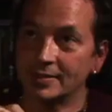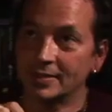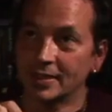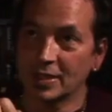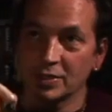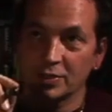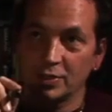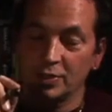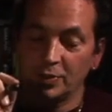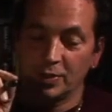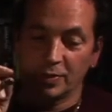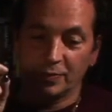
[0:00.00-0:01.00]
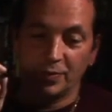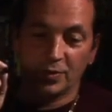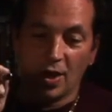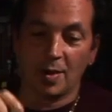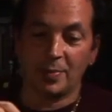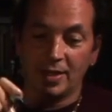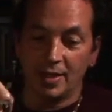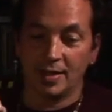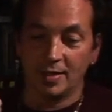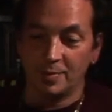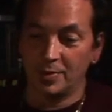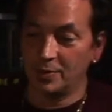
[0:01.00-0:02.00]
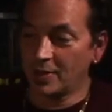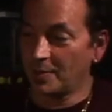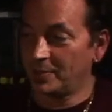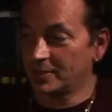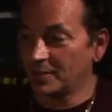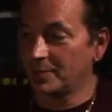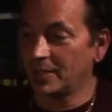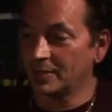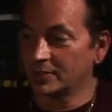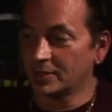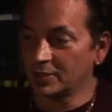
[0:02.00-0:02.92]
Because, if you copy him and you copy somebody else that